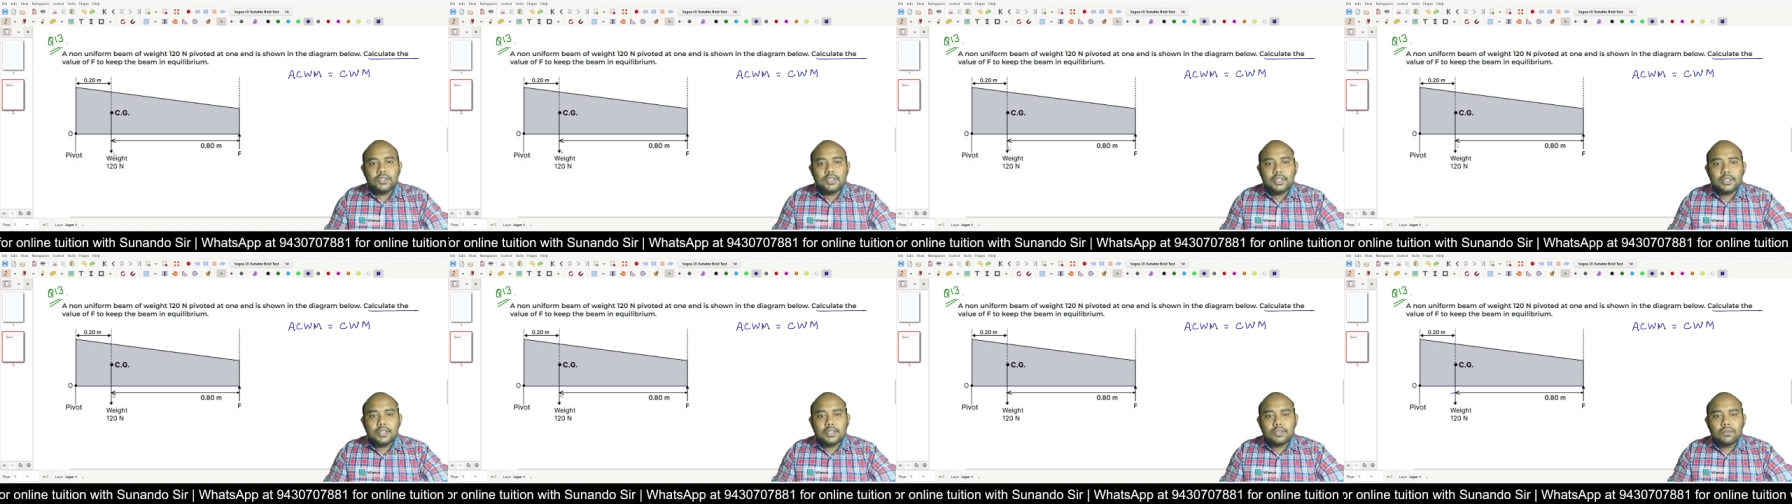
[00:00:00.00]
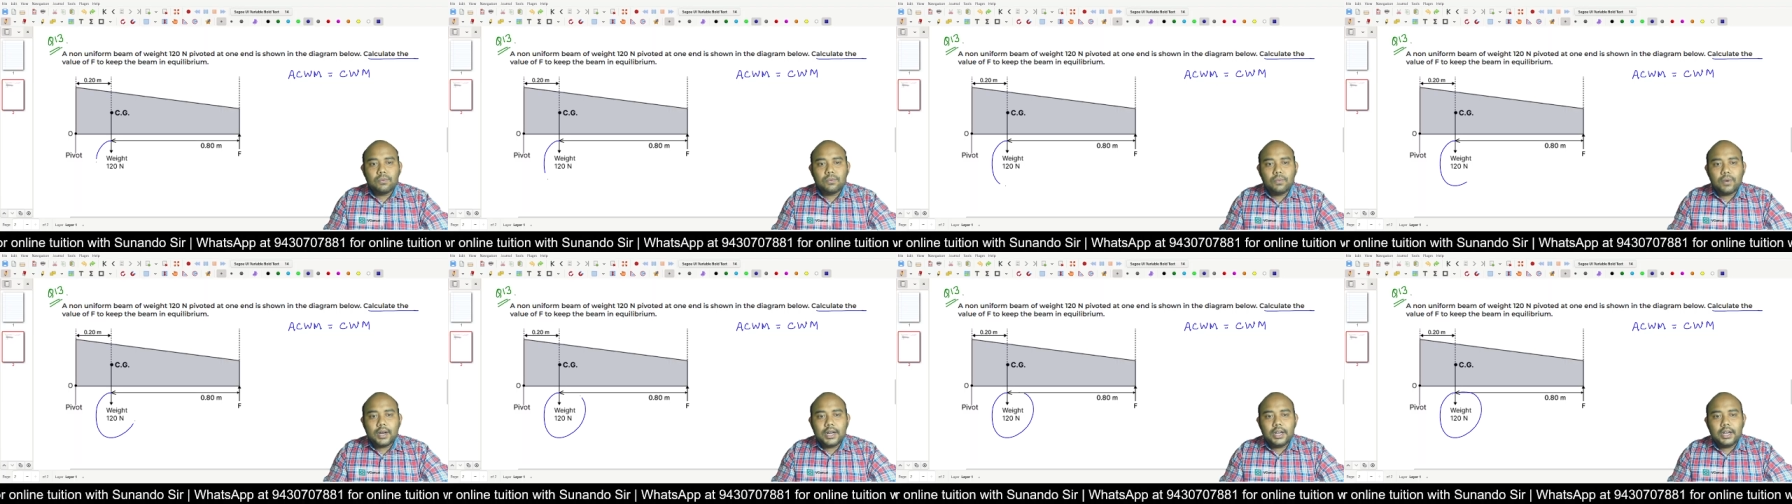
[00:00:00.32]
this
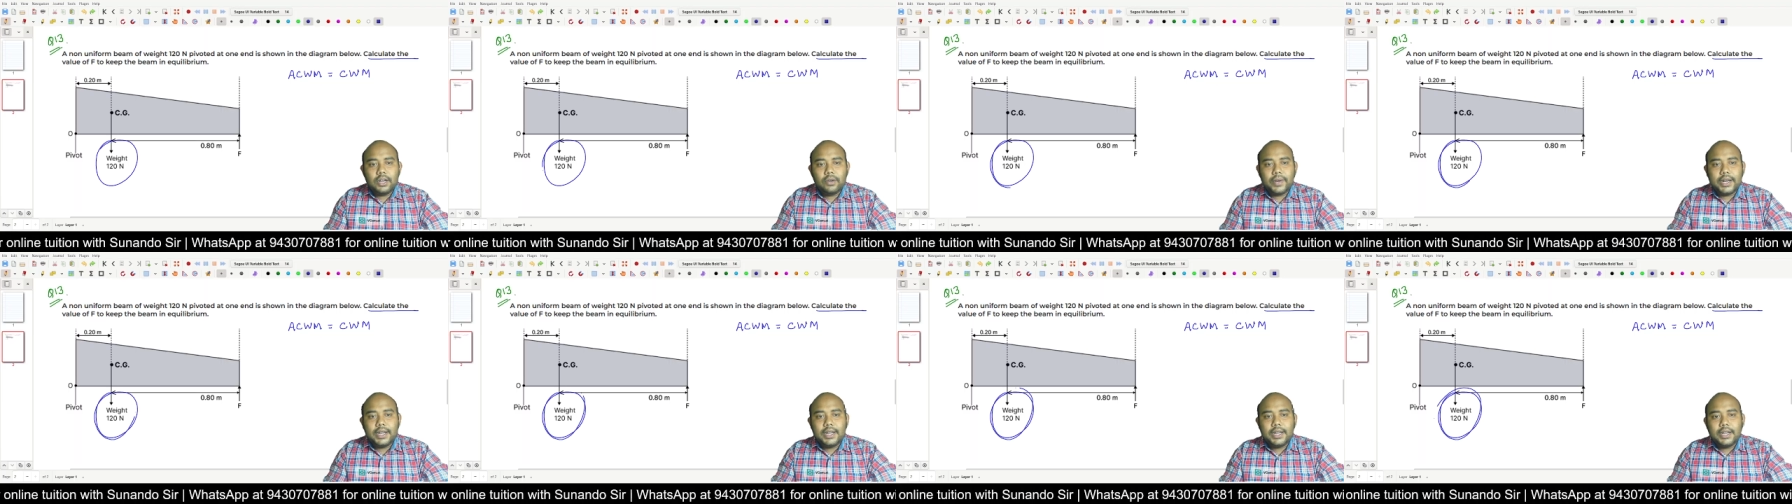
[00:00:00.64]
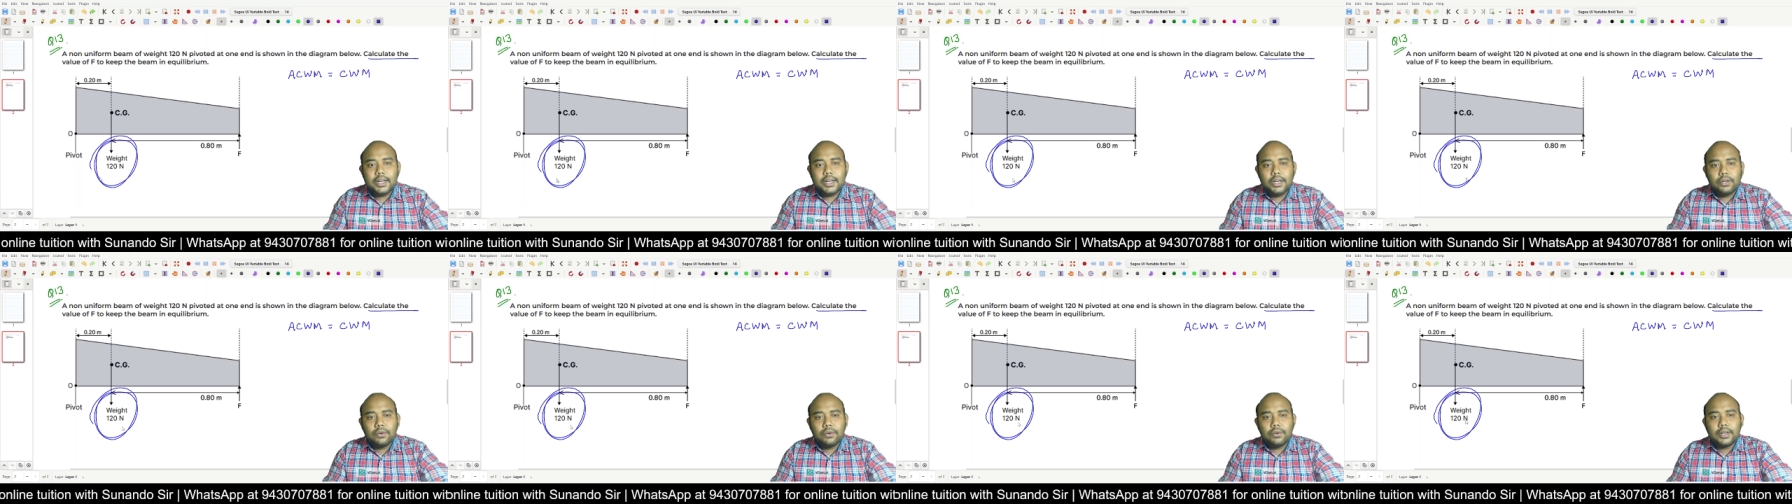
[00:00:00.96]
120
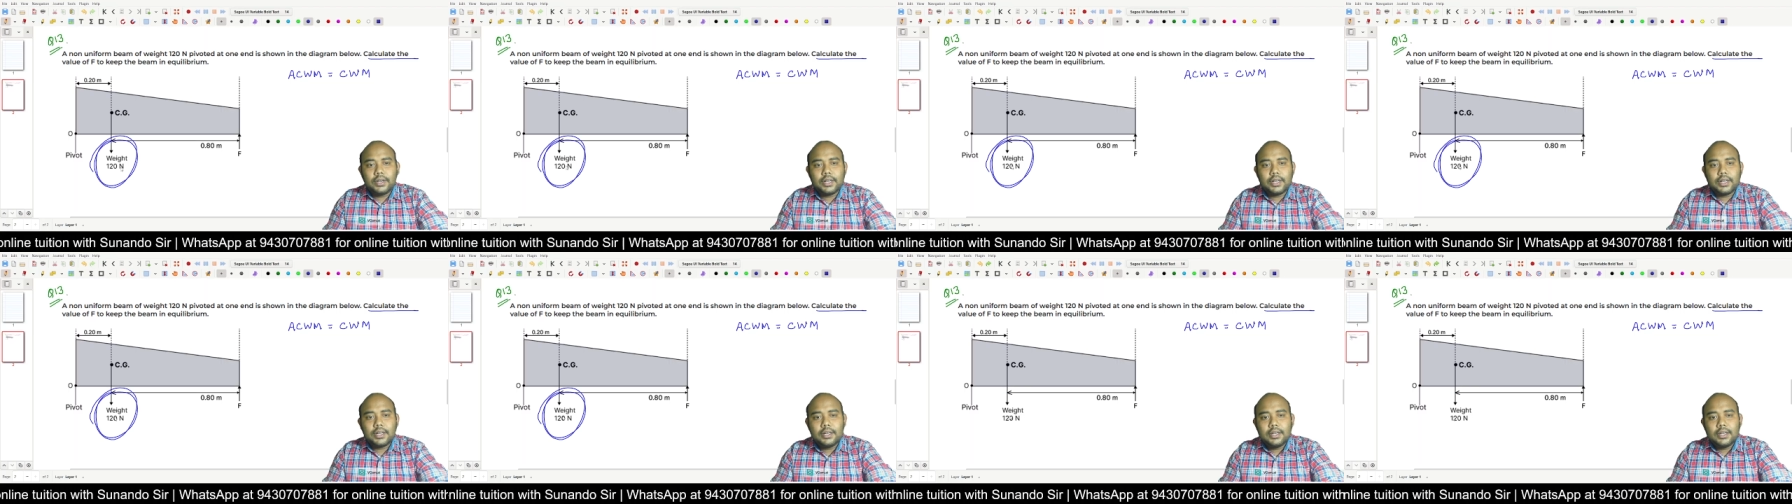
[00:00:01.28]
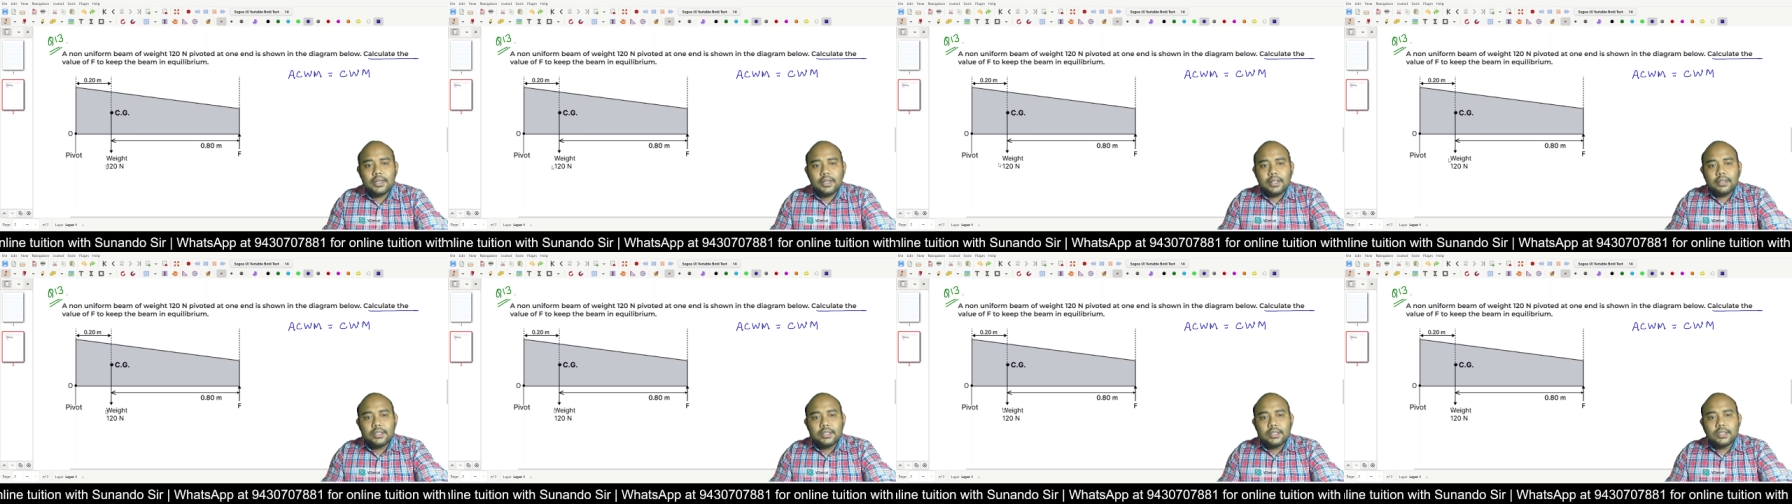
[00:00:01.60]
Newton, this